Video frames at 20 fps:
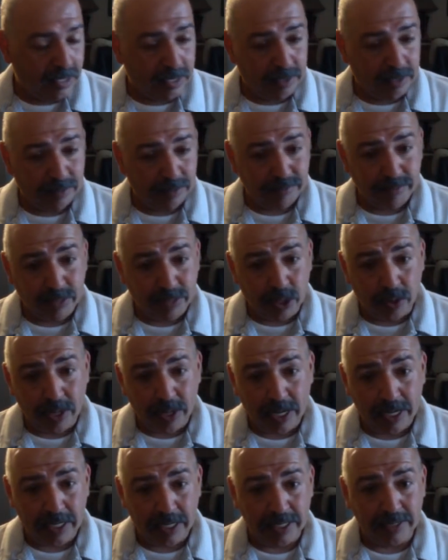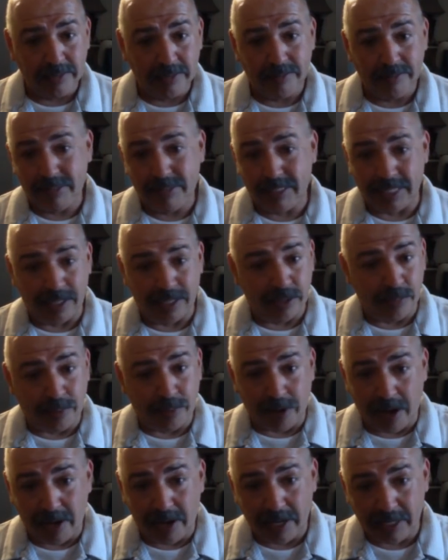go ahead and send the
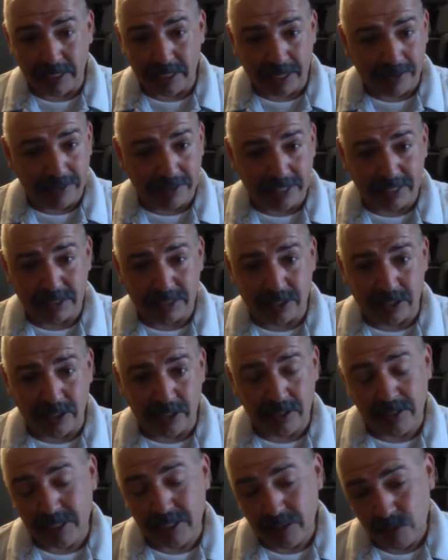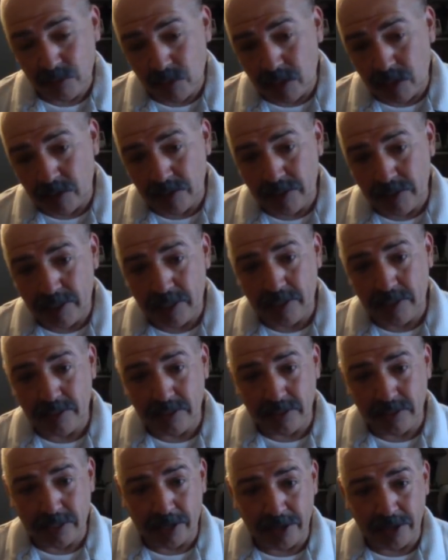product and everything's good, then
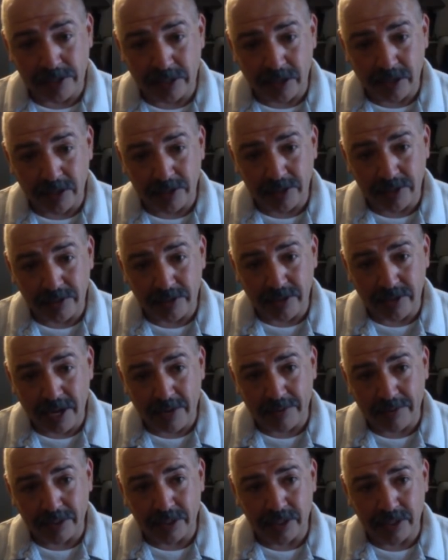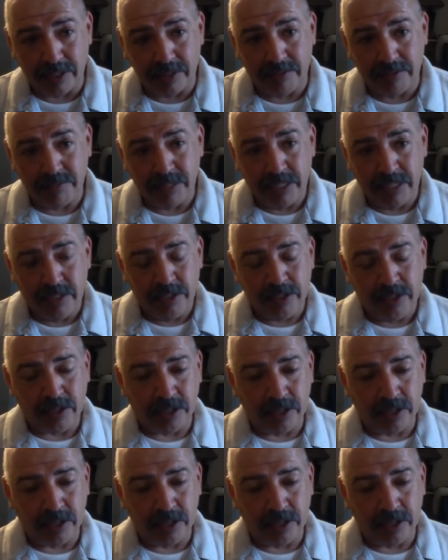there you go. You have a good